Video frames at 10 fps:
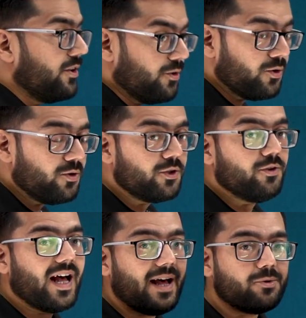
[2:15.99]
You know,
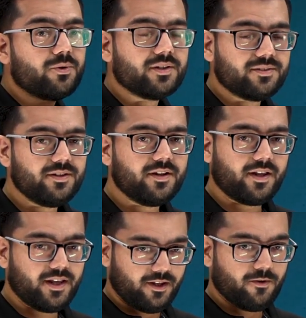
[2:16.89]
you have to
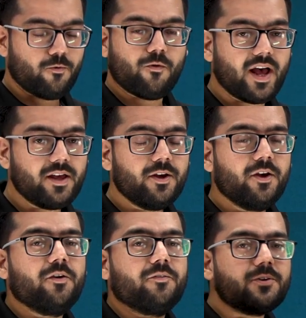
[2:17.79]
consider a. Why?
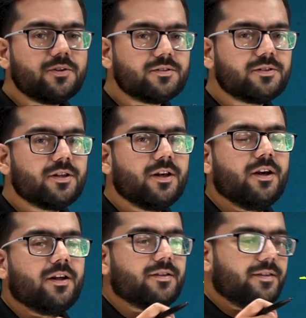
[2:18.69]
Because
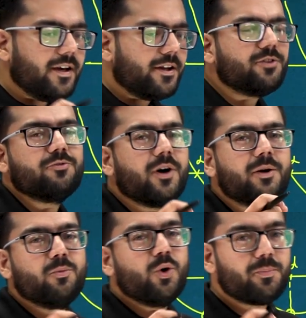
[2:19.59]
there is
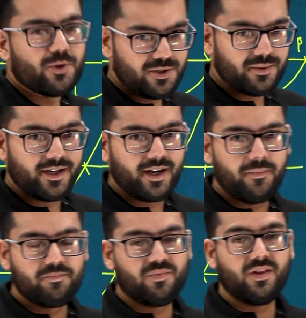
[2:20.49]
one more
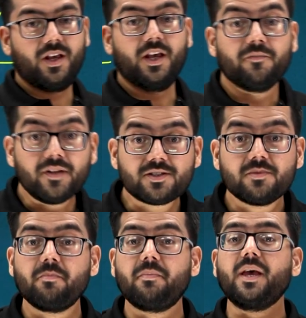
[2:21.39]
possibility in which
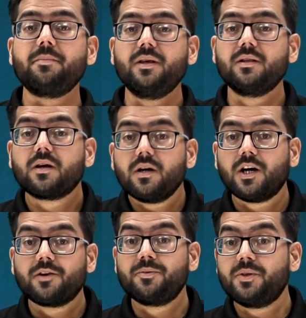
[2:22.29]
maybe the
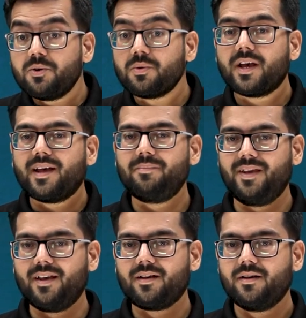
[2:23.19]
curve you can
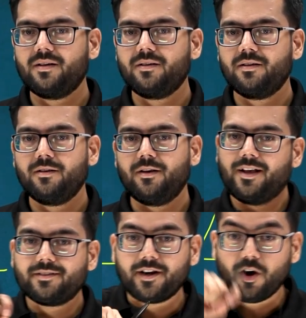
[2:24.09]
make
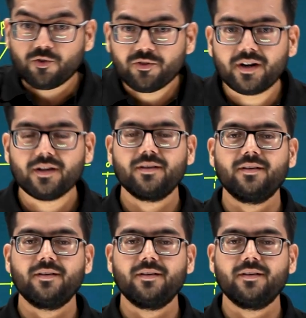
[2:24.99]
as a downward.